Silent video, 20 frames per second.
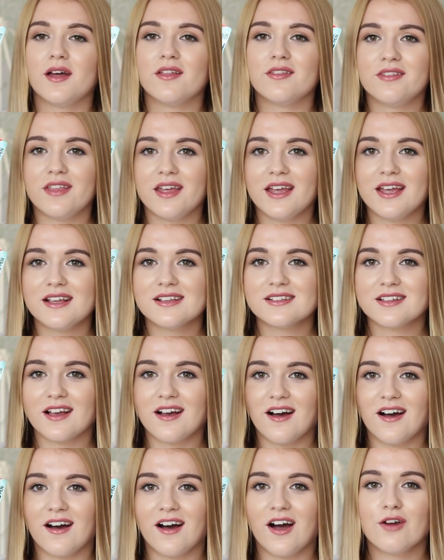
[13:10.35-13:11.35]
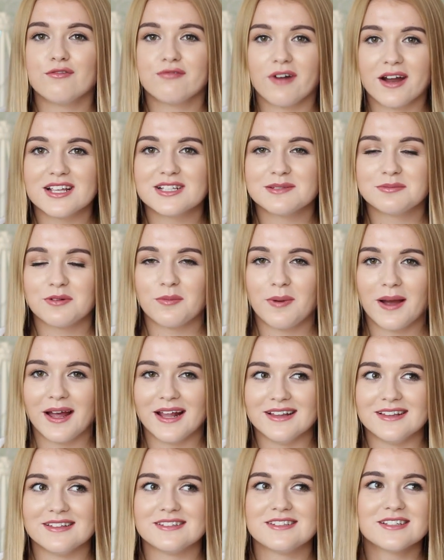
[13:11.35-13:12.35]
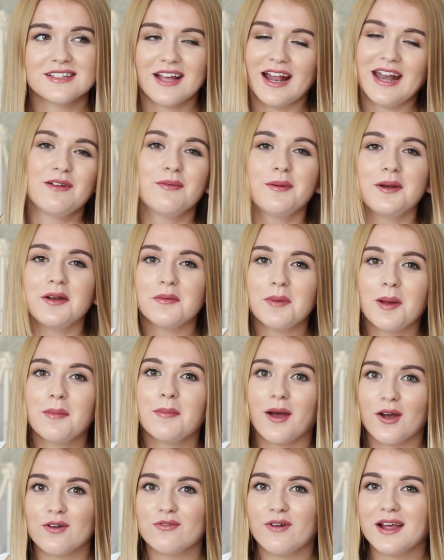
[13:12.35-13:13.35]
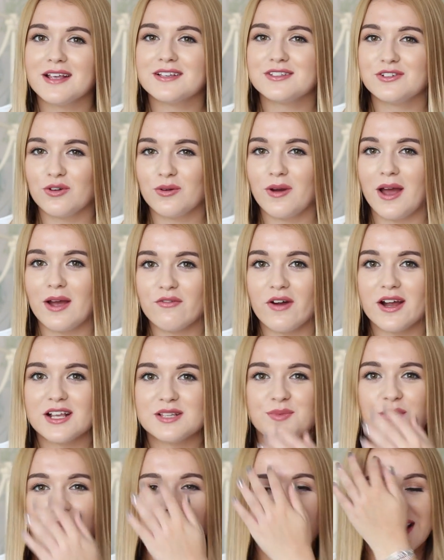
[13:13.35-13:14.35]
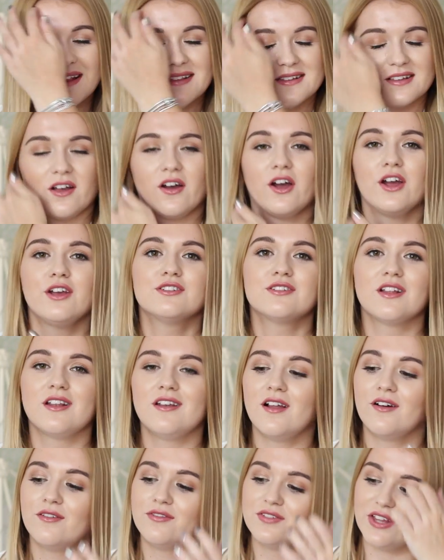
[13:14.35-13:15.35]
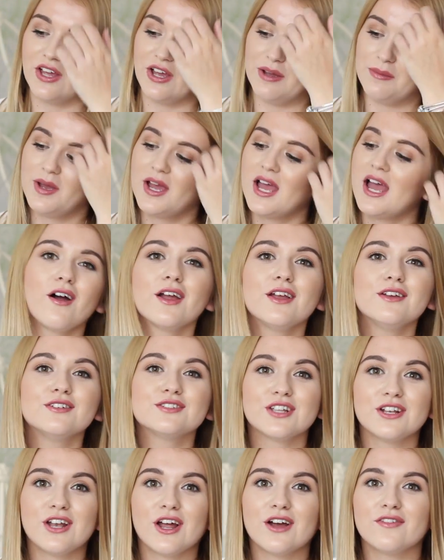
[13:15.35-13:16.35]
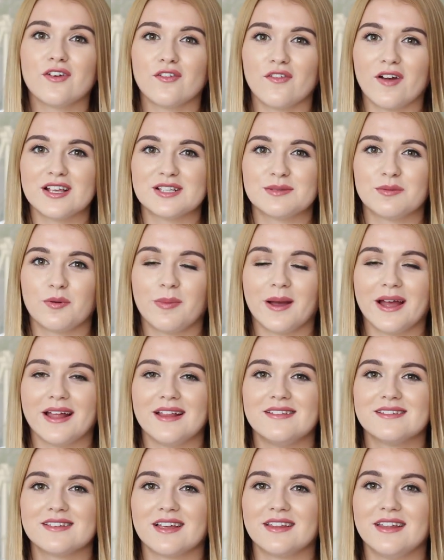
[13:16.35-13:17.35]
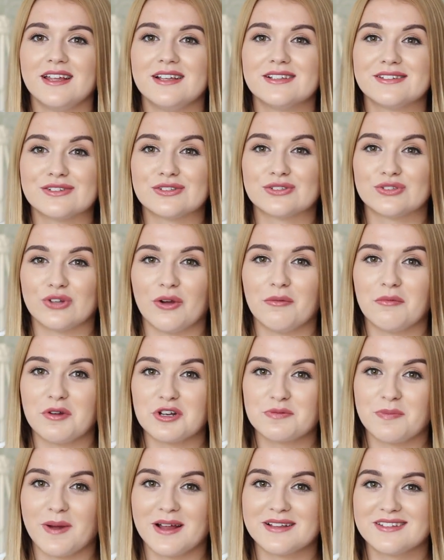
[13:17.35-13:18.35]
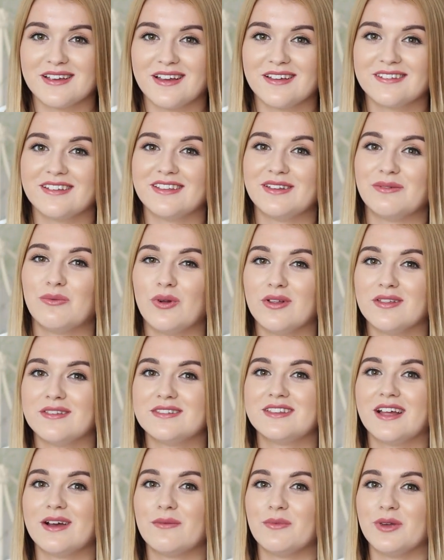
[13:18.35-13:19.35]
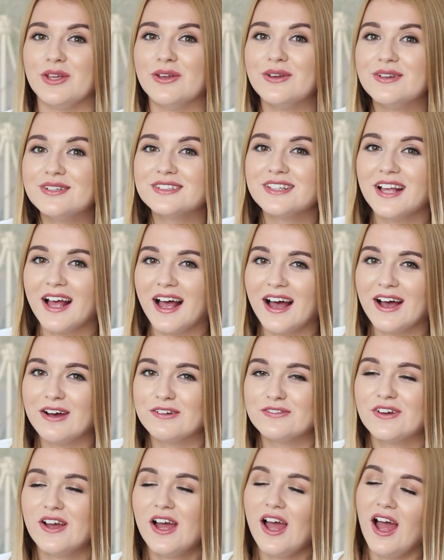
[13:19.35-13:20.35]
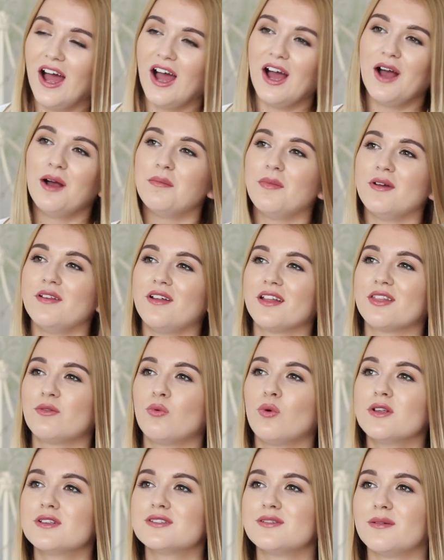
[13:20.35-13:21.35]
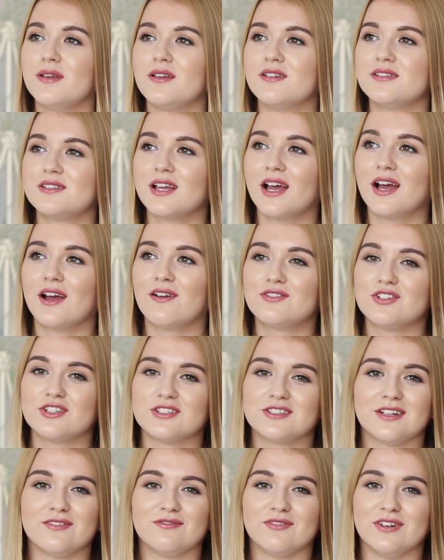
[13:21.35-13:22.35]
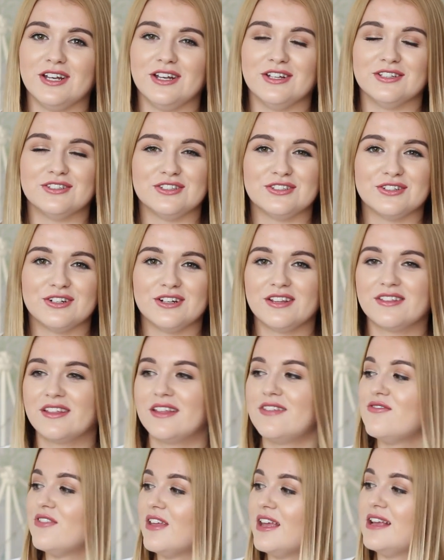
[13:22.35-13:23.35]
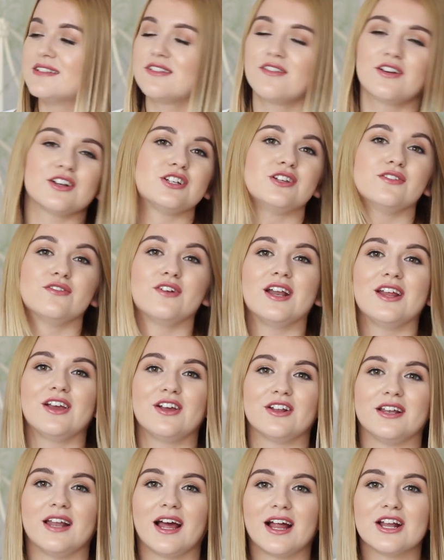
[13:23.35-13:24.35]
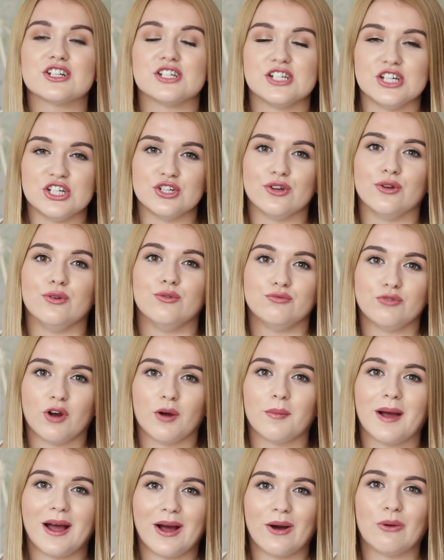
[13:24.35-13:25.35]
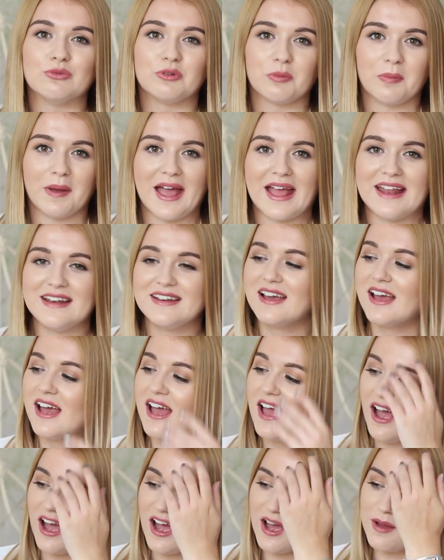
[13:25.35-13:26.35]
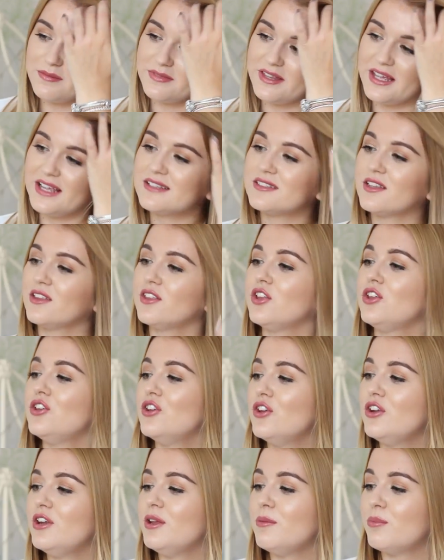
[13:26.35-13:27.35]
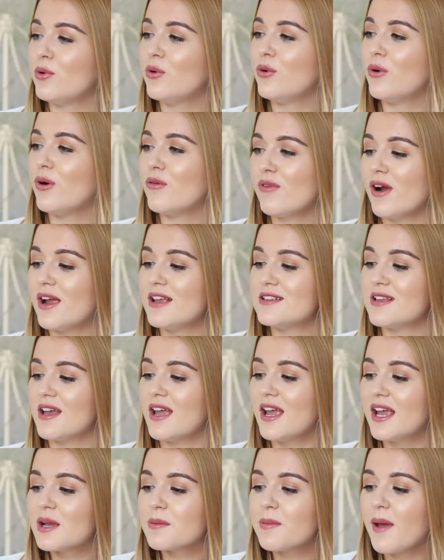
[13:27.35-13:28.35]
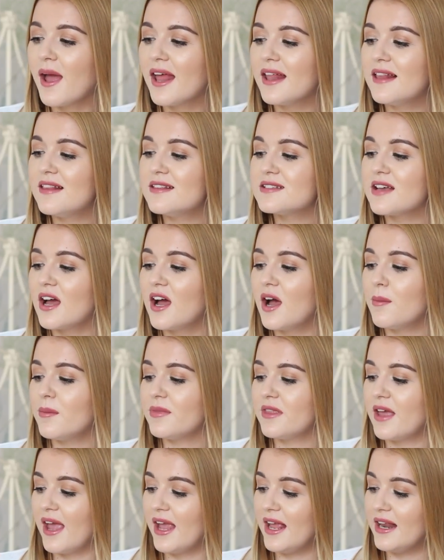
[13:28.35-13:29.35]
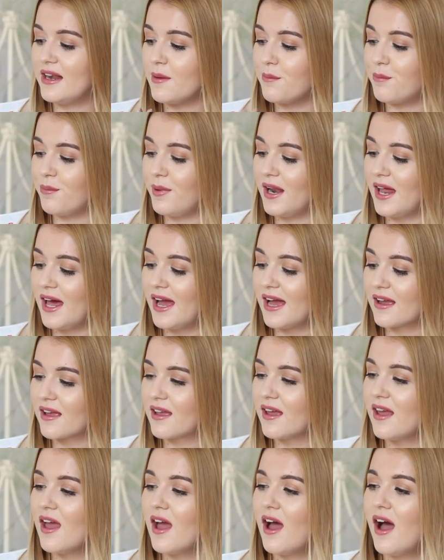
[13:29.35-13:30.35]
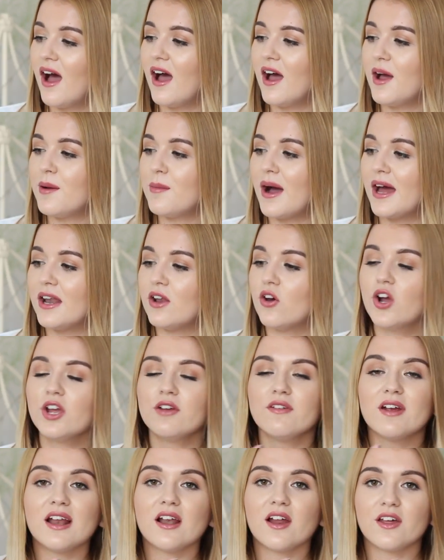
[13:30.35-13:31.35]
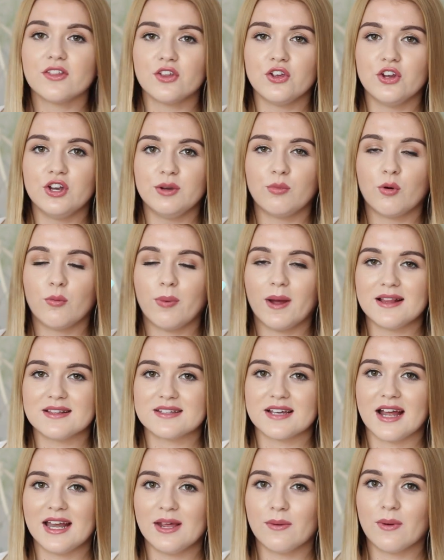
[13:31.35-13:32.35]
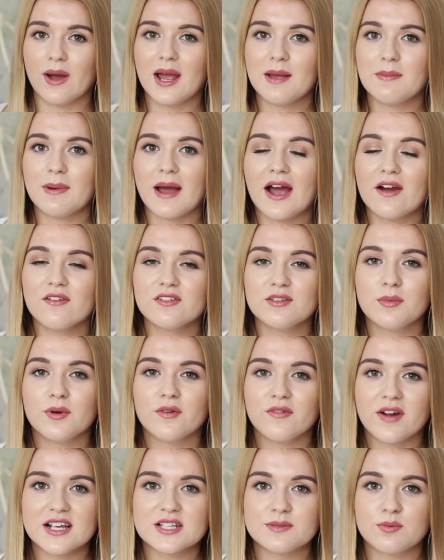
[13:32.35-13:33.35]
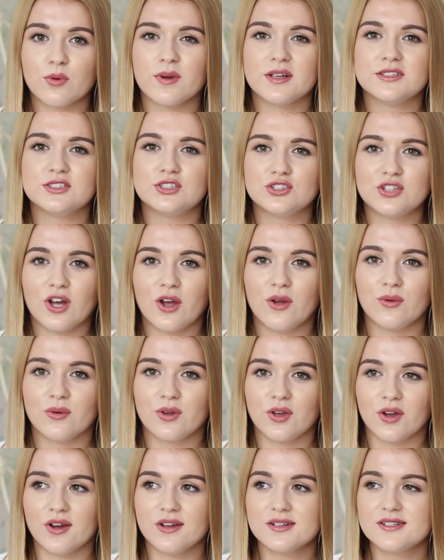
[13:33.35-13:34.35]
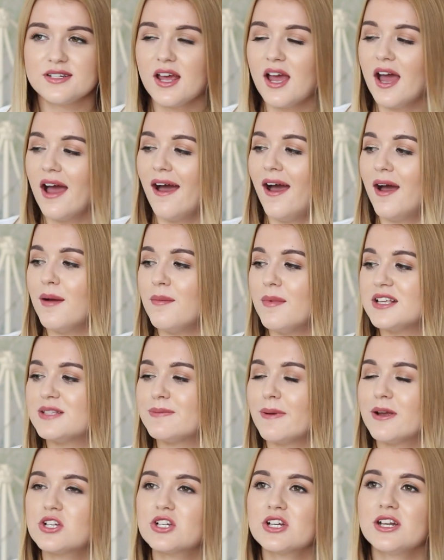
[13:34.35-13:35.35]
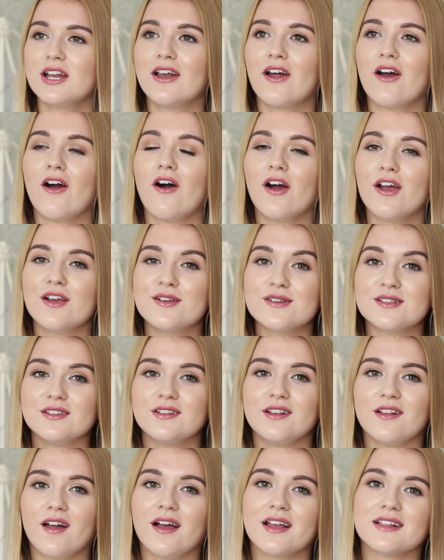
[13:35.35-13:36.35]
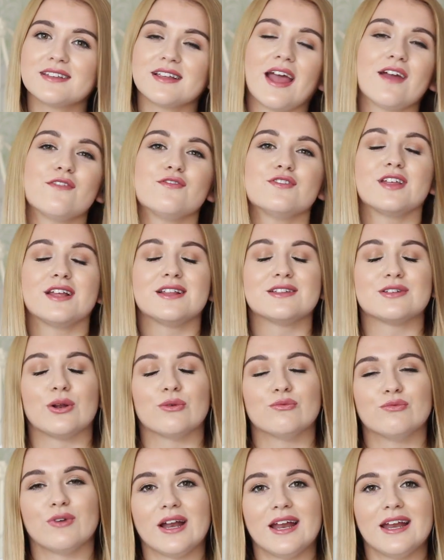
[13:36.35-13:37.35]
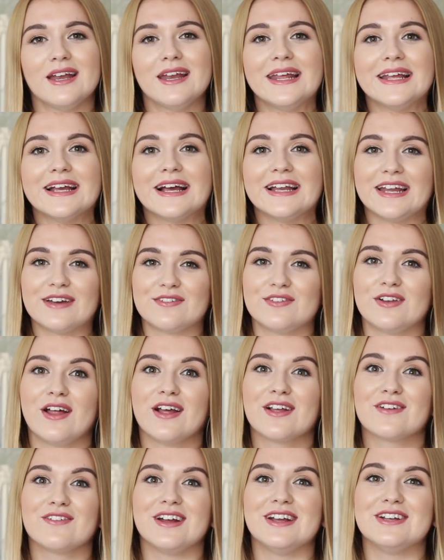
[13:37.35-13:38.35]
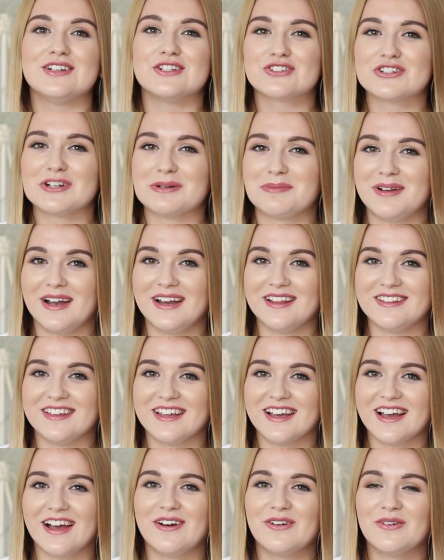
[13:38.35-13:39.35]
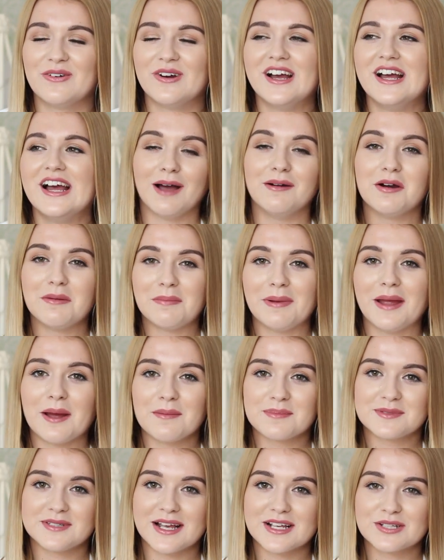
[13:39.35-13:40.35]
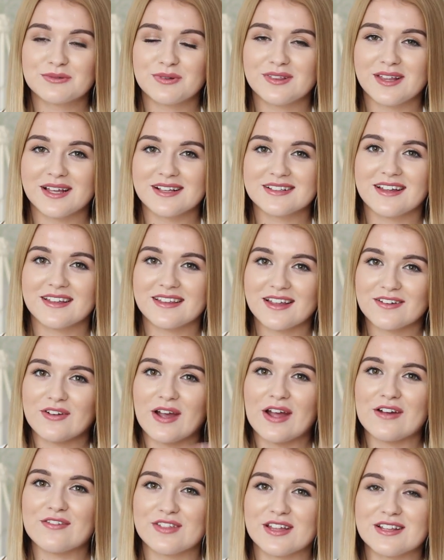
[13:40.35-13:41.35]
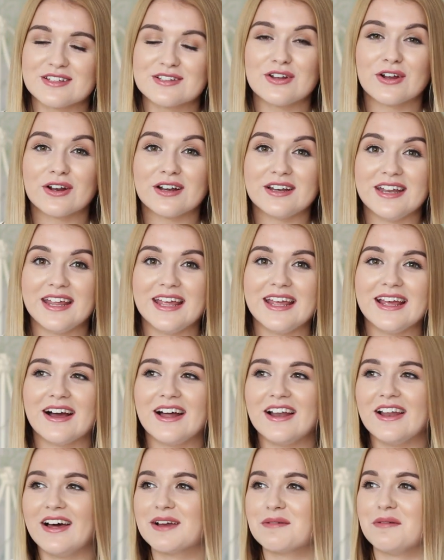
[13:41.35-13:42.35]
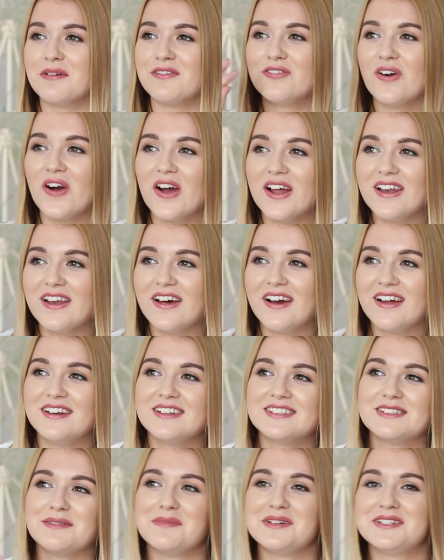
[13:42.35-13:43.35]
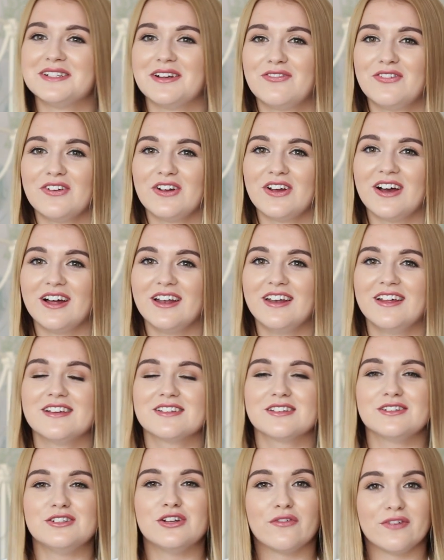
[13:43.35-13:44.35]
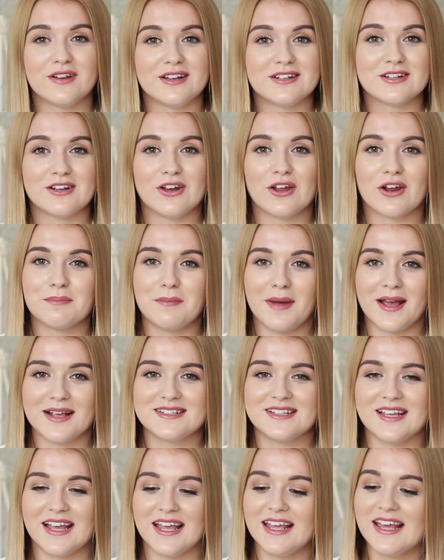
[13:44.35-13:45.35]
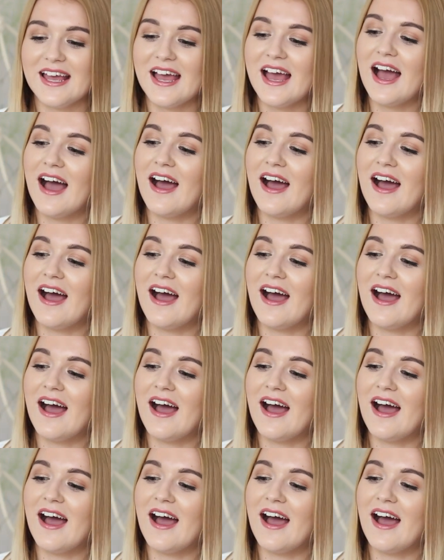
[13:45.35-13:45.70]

These are erasable pens. Does anybody remember erasable pens? Like, I used to love them. I used to love erasable pens, and these are so much better than the ones that we used to have. Like the ones that we used to have just didn't really used to do anything. These are actually really good and actually do rub out the pen. These are the Uniball eraser ink pens. They're in black. And I really like the Uniball pens anyway, but having them erasable is so good. Especially like, I liked everything to look really neat. I never like really to scribble anything out. I'm a bit obsessed with things like that, for everything to look neat. I like my fine liners and my different colours and nothing to look messy.